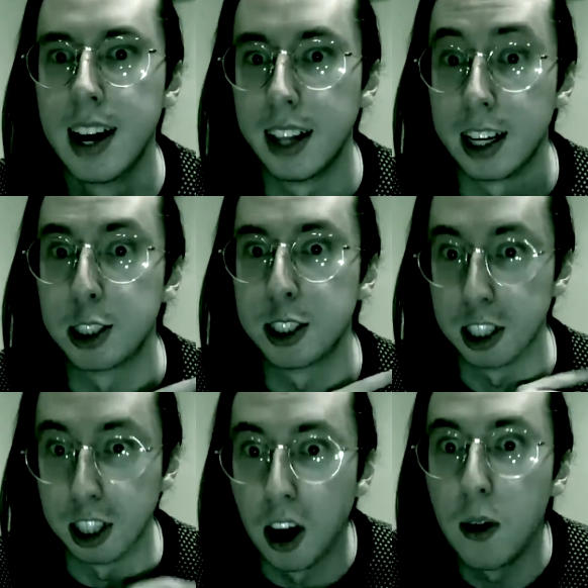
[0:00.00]
let
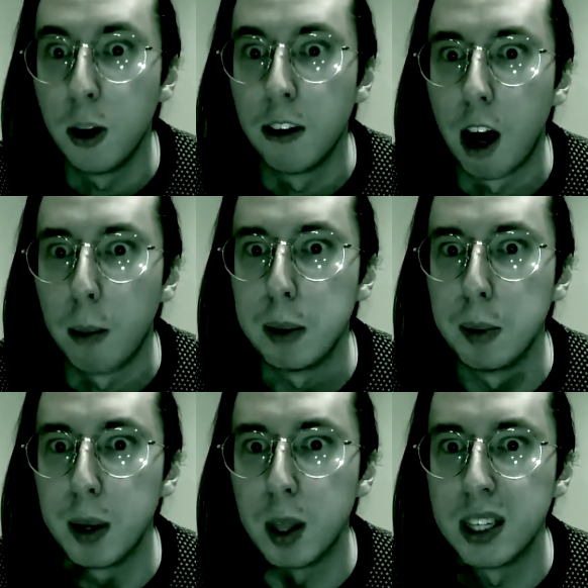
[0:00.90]
Sloan of all people
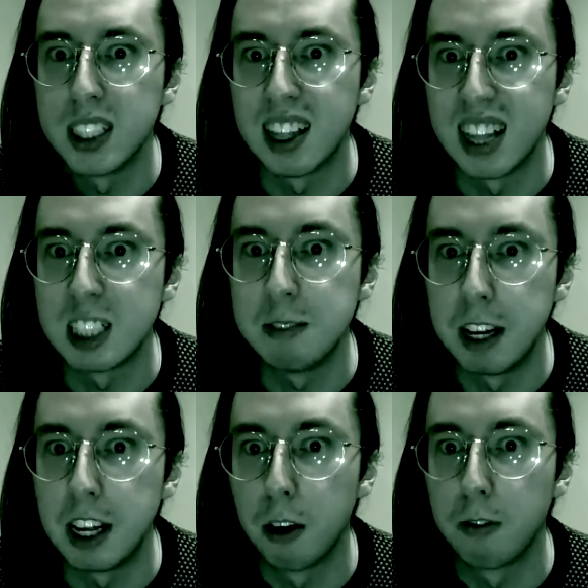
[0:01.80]
be the reason that this
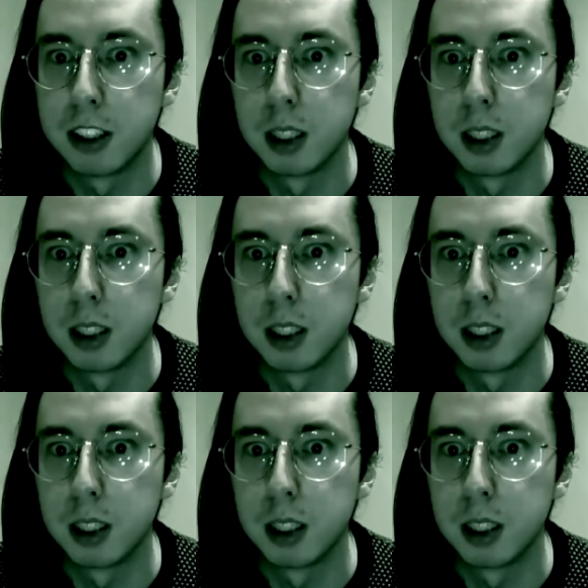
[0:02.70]
video falls